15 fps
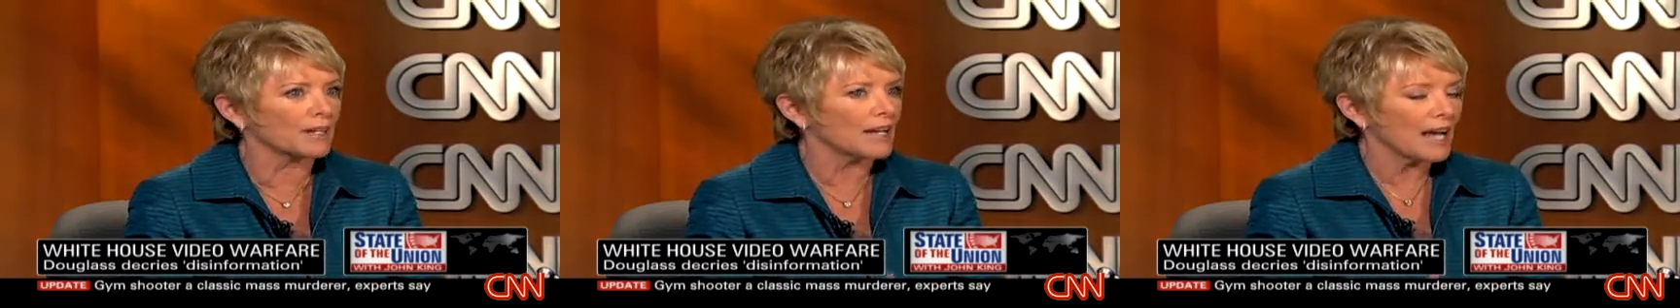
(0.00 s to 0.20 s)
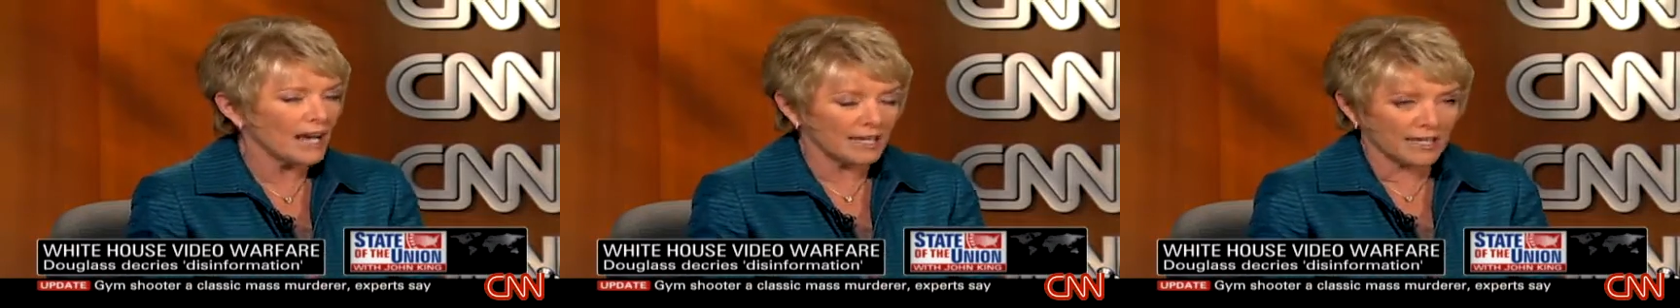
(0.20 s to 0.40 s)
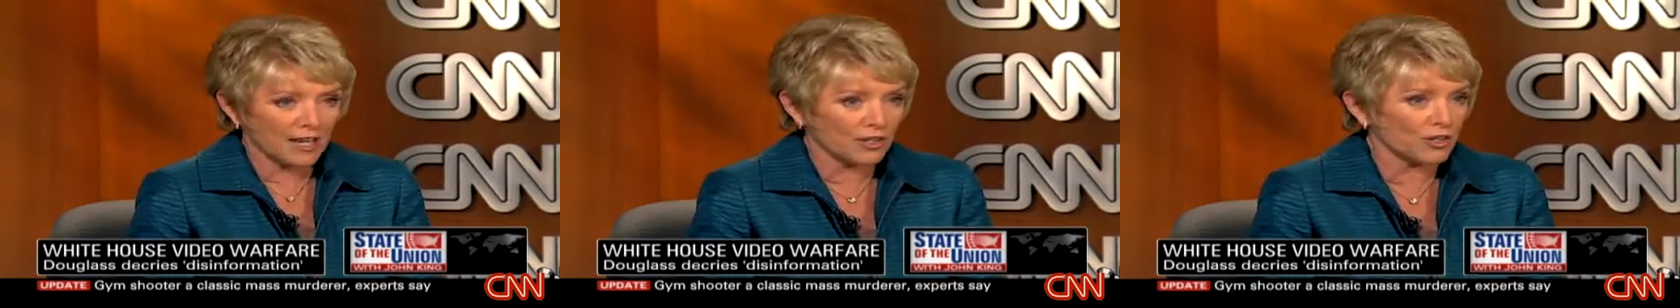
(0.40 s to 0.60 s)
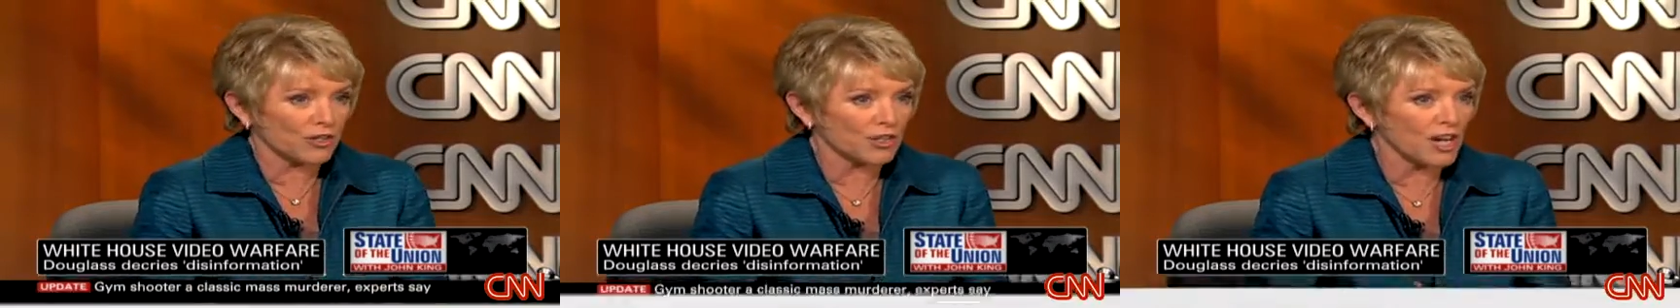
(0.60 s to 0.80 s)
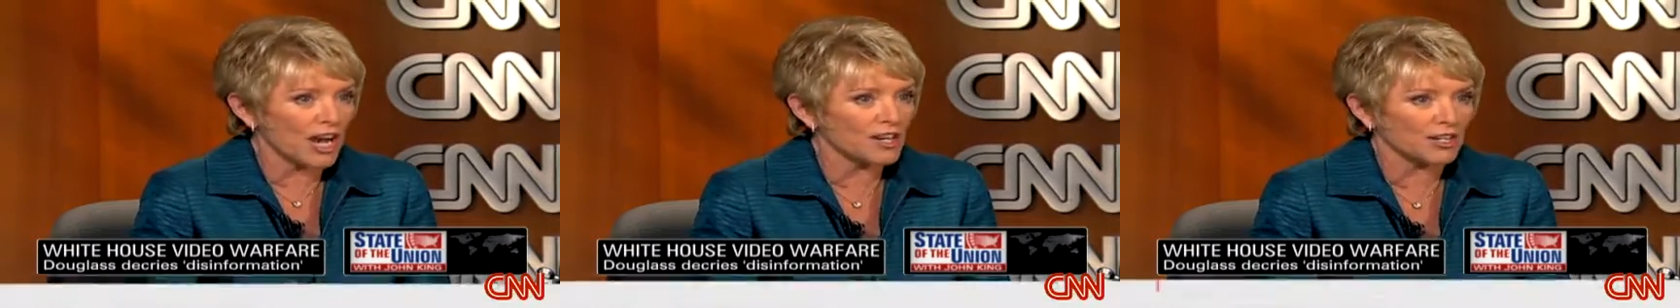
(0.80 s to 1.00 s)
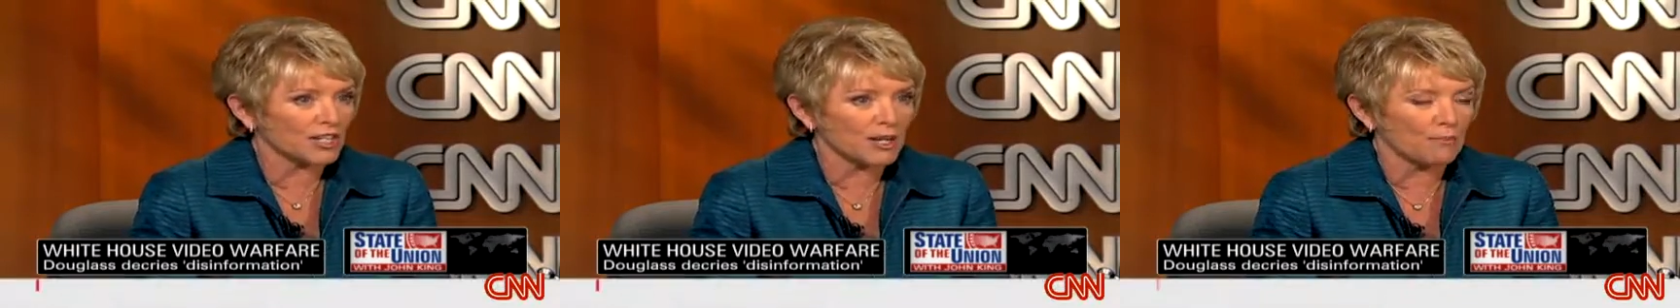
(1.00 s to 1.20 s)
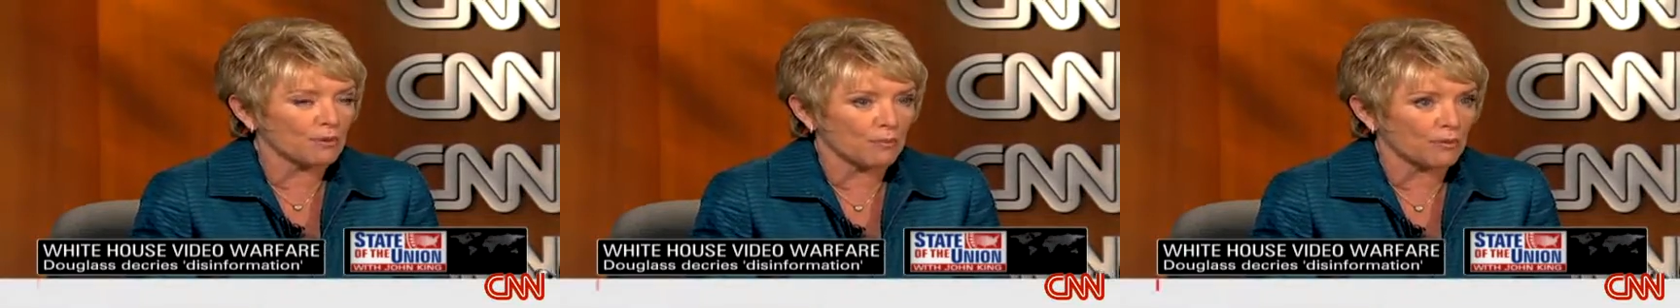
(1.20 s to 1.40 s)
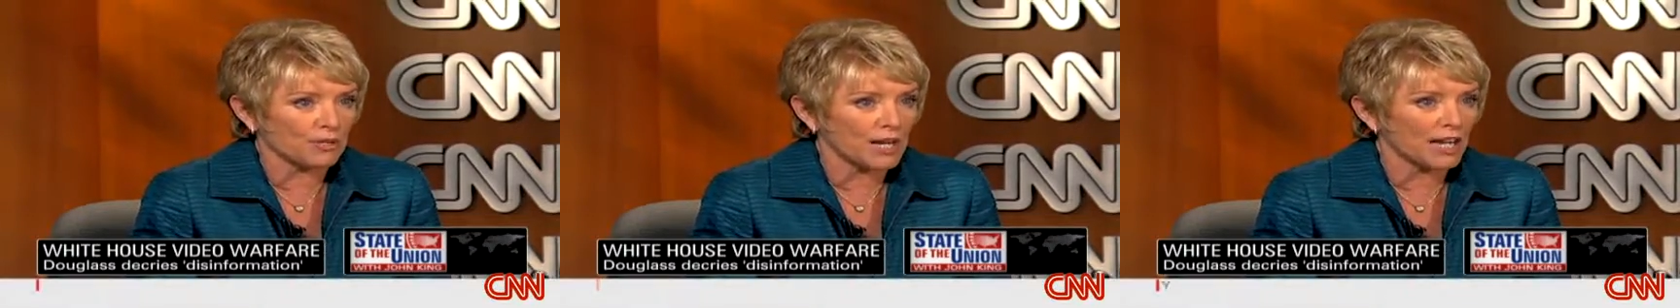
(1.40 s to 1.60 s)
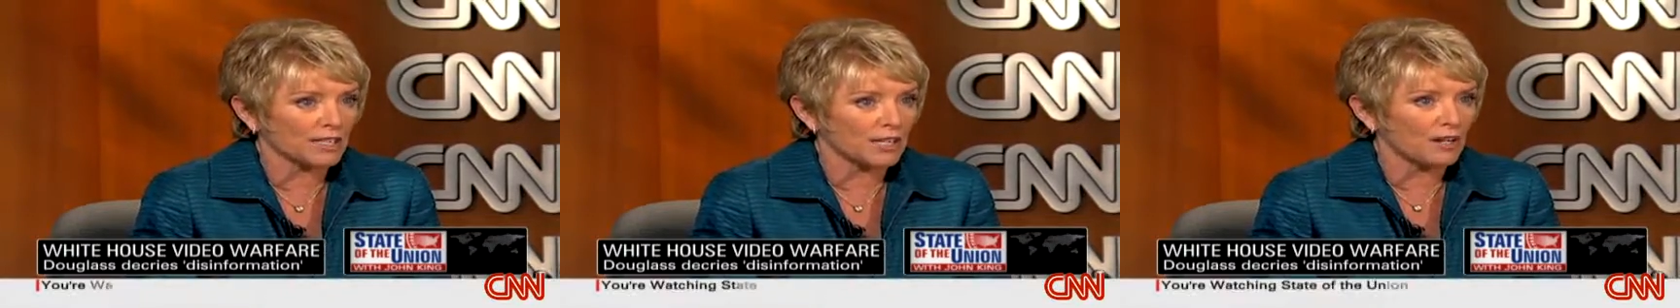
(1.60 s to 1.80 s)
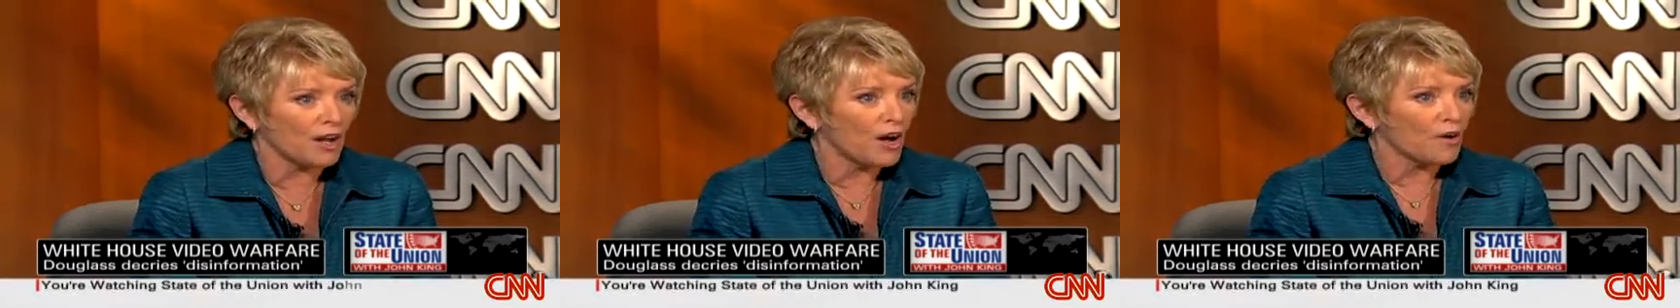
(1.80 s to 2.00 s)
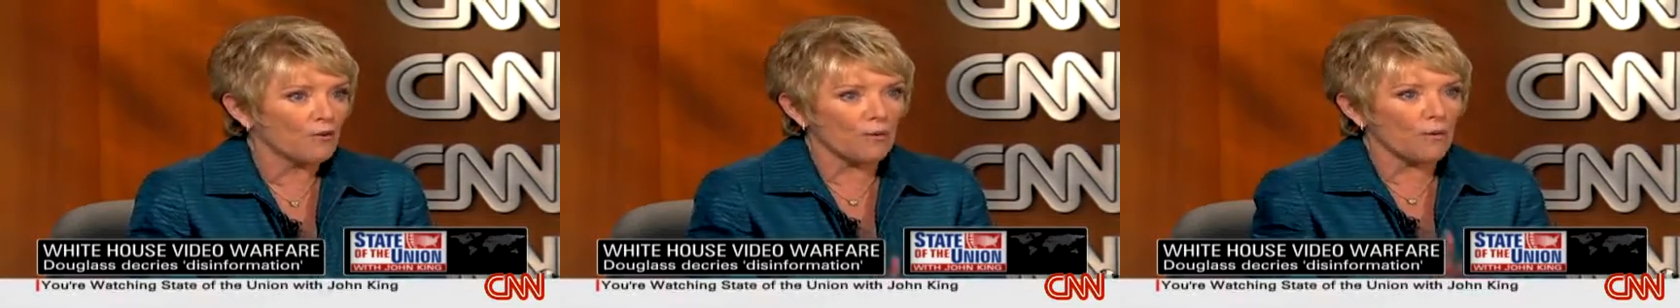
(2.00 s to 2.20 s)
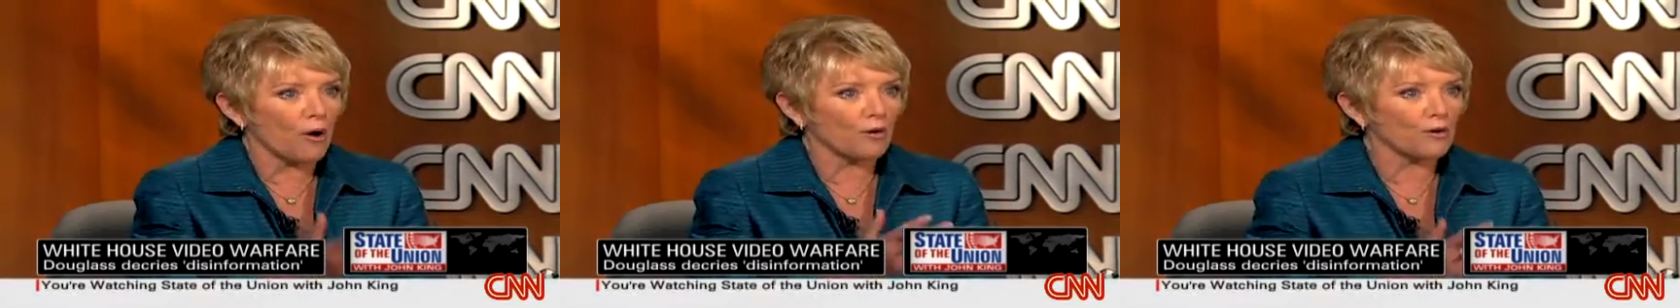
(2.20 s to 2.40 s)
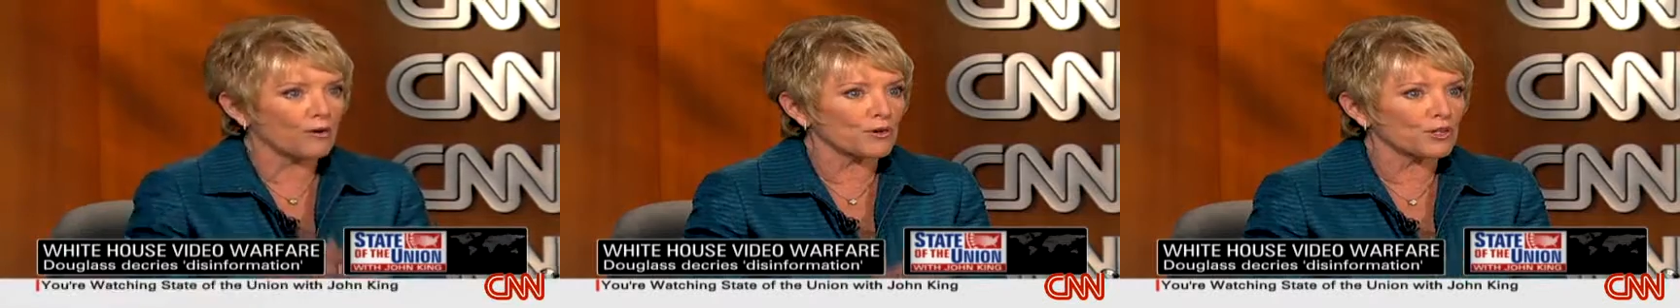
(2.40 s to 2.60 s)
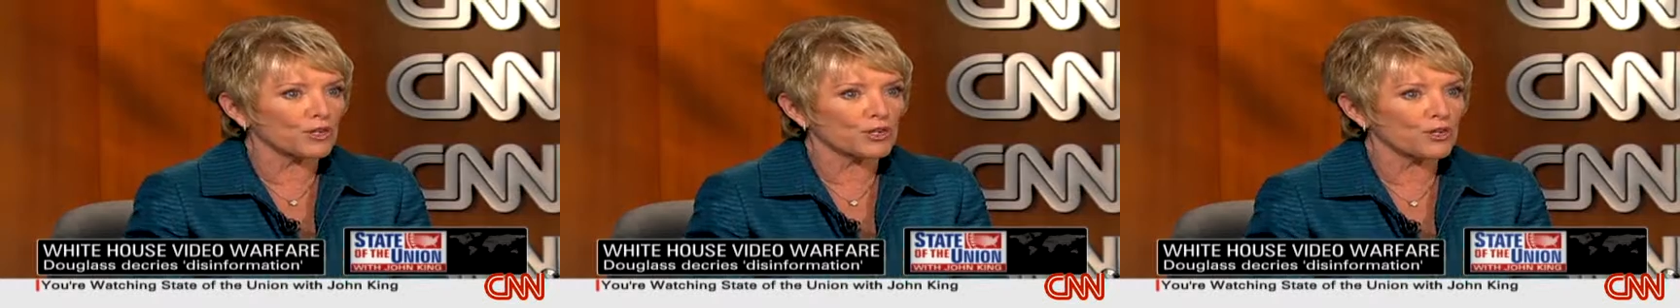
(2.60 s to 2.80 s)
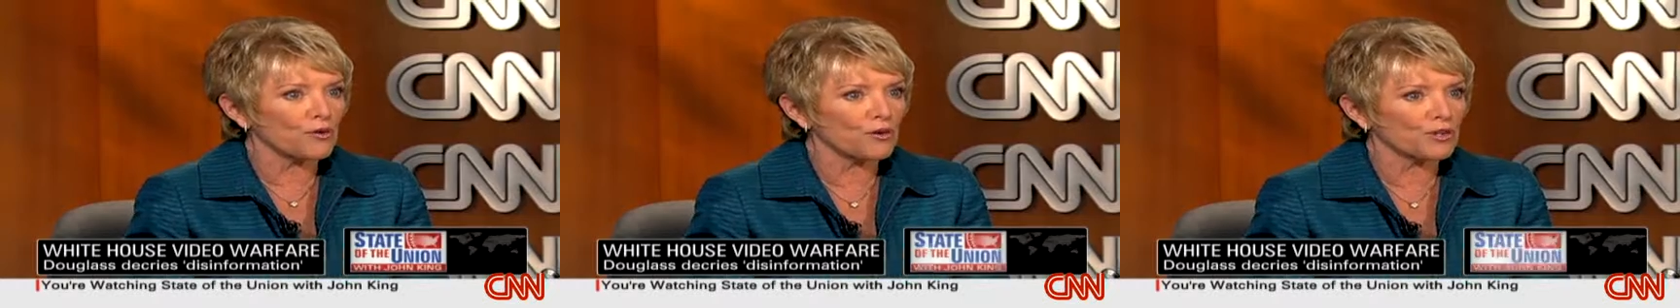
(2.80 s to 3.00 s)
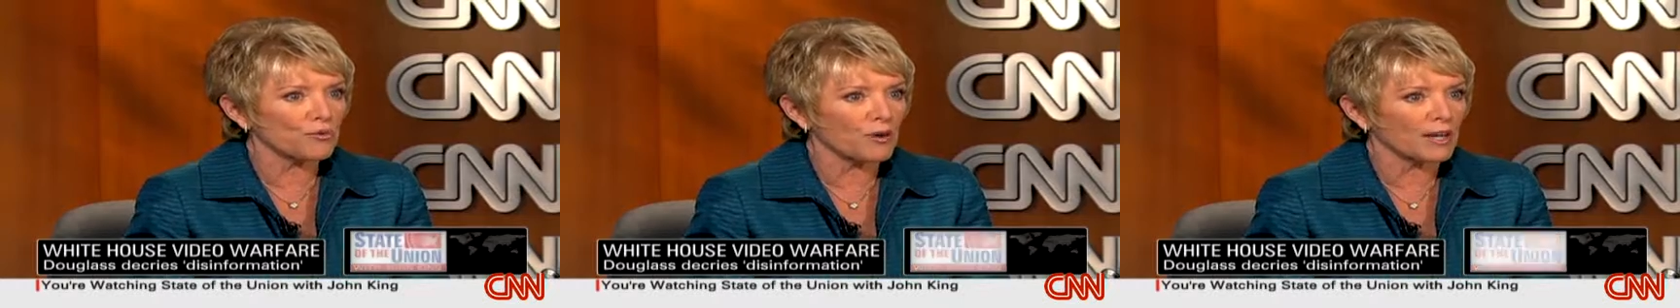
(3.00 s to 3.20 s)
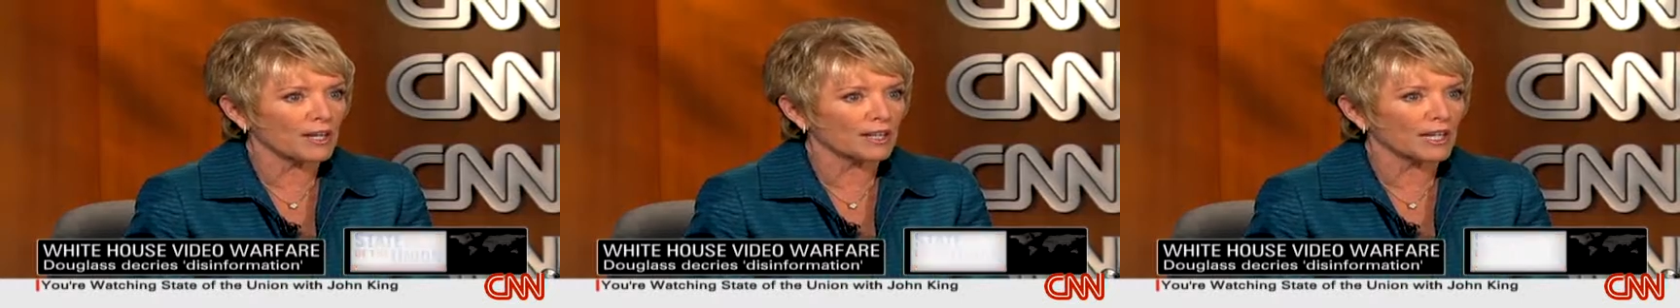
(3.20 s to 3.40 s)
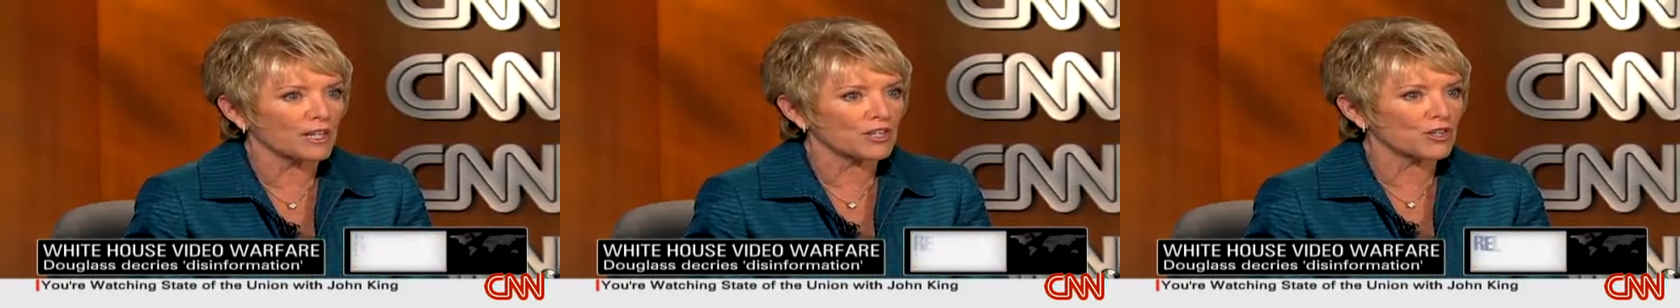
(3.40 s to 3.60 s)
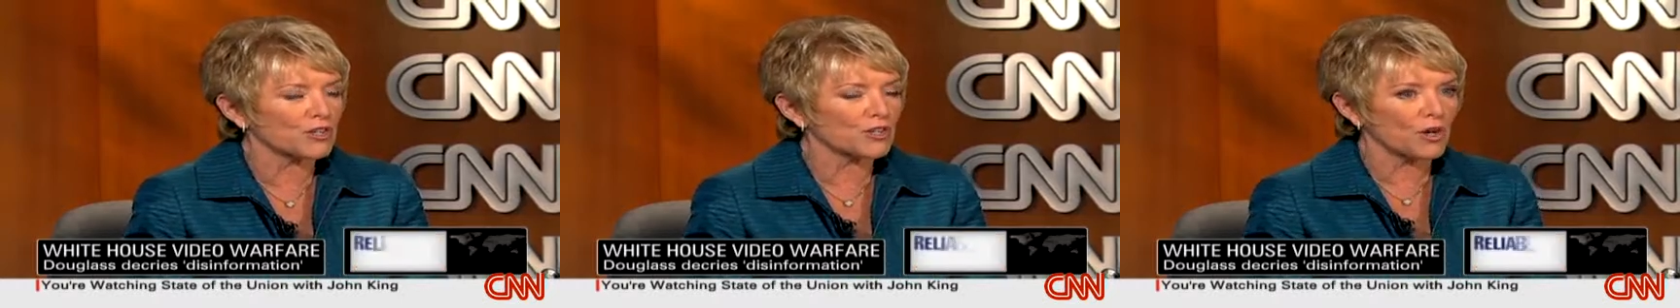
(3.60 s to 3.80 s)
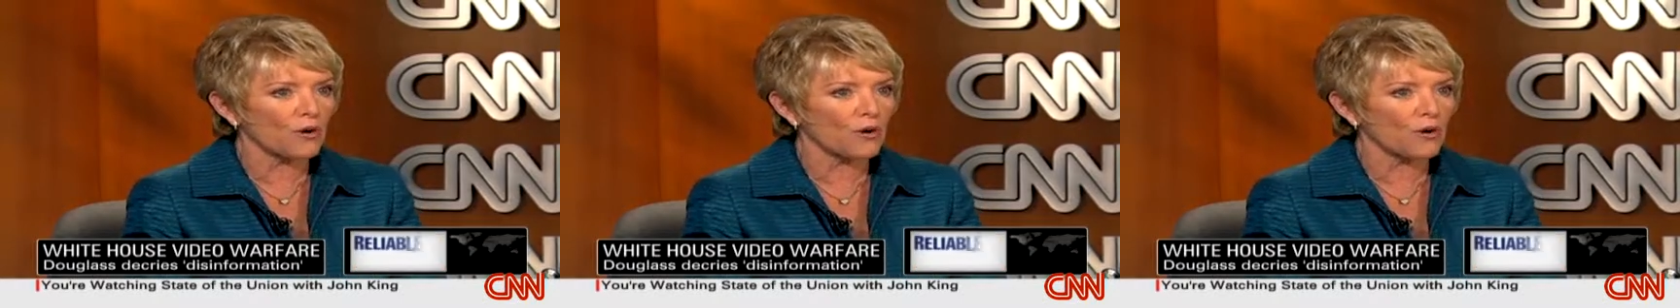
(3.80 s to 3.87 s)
It doesn't change except you're protected from onerous insurance regulations.